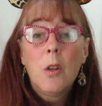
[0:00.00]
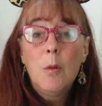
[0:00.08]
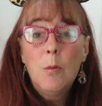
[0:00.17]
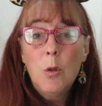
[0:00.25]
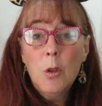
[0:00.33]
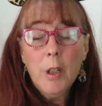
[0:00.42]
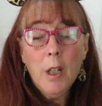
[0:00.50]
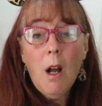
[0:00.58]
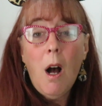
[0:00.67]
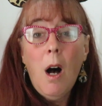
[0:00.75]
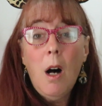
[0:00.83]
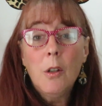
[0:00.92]
The morning
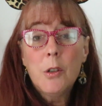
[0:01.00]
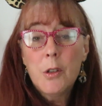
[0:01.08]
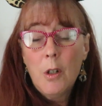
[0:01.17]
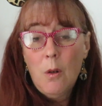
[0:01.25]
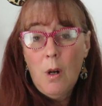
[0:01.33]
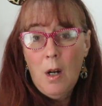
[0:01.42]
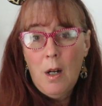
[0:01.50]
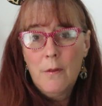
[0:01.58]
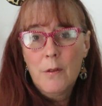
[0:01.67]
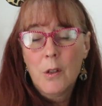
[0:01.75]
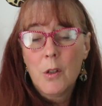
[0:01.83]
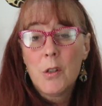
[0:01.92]
also
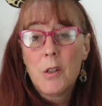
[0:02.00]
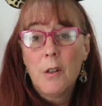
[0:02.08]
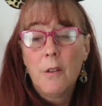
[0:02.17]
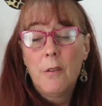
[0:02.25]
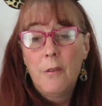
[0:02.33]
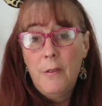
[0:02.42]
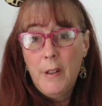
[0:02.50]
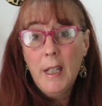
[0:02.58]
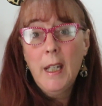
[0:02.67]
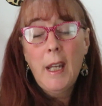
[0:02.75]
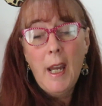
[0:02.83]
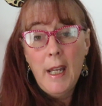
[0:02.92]
offers
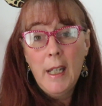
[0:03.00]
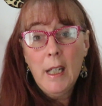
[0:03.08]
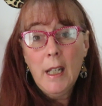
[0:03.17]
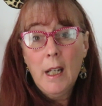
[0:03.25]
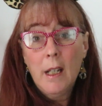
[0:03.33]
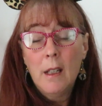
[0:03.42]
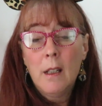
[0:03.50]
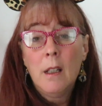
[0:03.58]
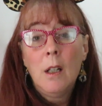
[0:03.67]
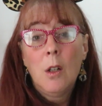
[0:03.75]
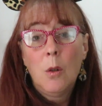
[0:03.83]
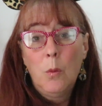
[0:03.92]
fig cake
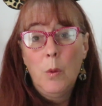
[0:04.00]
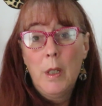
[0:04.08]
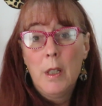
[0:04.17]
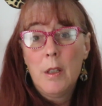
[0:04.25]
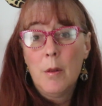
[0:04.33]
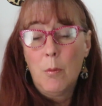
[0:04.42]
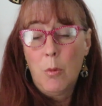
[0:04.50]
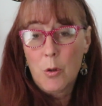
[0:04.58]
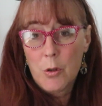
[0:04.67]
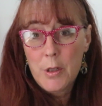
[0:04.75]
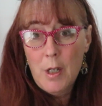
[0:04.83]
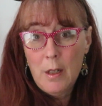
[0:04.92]
with
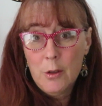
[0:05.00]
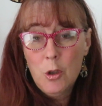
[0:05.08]
Boursin